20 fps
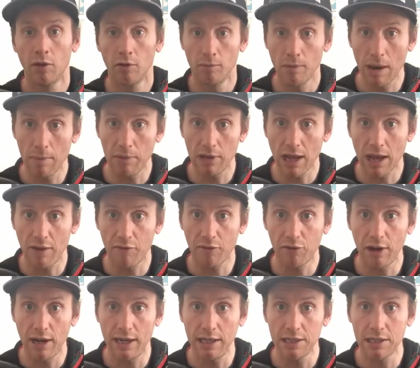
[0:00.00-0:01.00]
Remember that
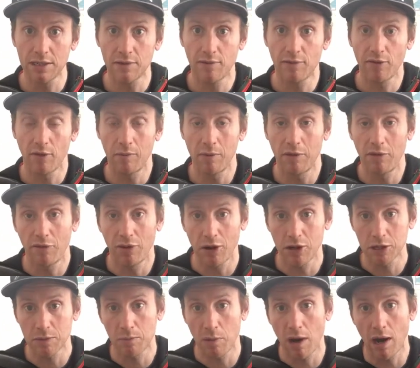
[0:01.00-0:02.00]
phrase from the
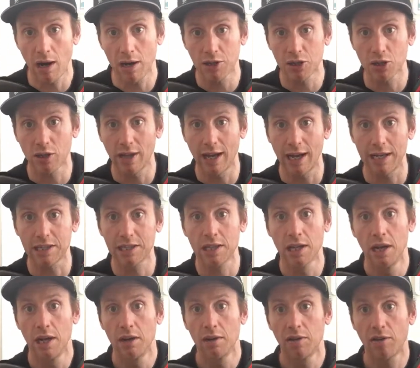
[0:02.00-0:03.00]
first part? So
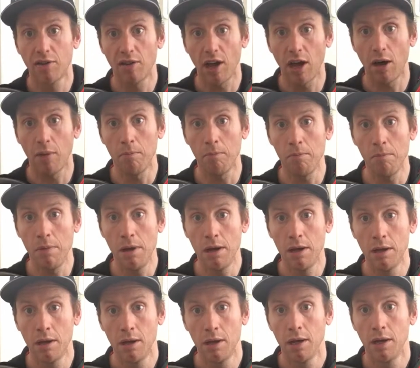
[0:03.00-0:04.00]
that's thumb,
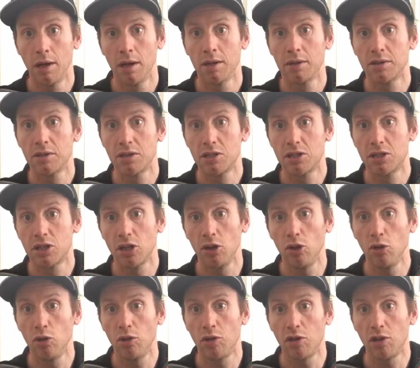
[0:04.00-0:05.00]

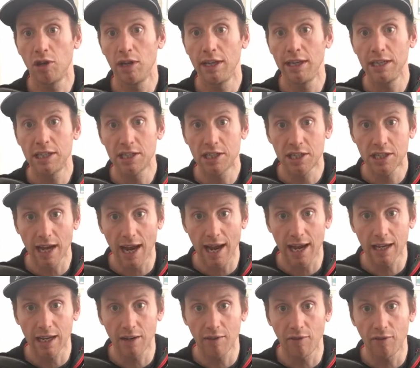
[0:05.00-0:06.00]
2, 3,
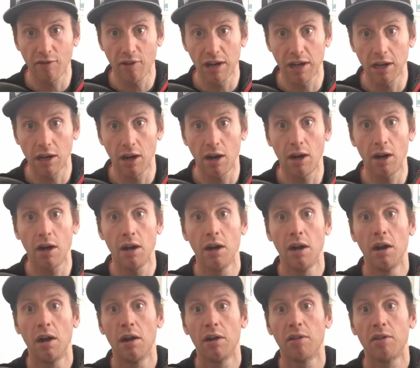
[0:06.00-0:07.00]
second finger,
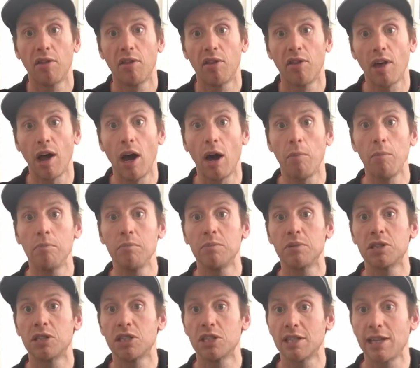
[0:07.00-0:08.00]

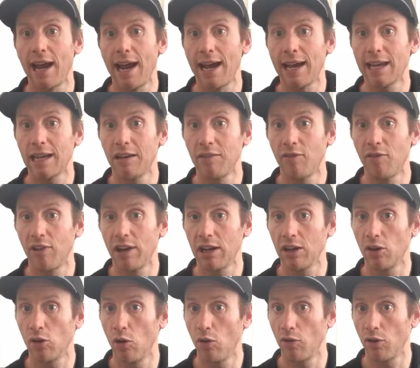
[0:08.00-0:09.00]
thumb, second
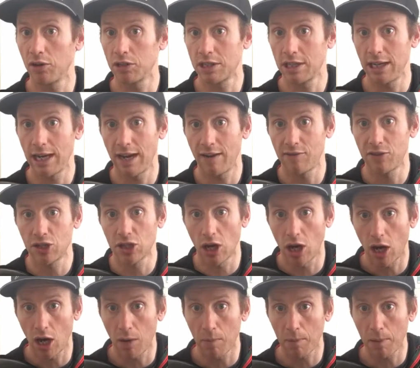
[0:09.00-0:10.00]
finger over onto the F
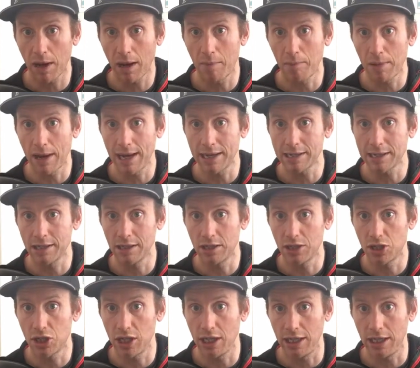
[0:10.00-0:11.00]
sharp and back to
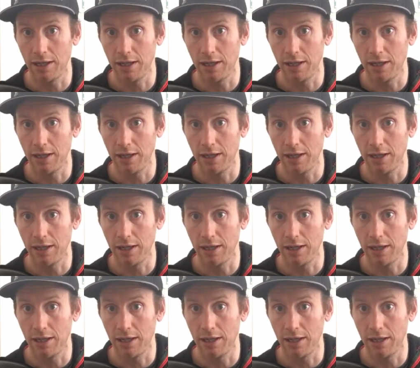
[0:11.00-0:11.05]
the G.